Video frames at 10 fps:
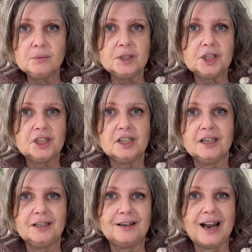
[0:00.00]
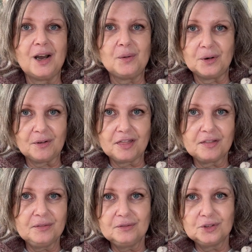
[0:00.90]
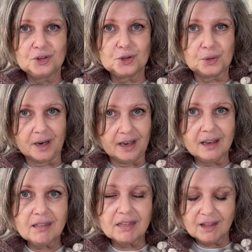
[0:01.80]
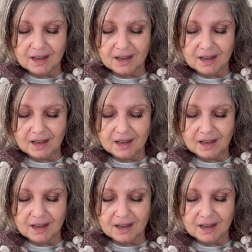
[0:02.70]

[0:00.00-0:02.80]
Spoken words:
we share our strength,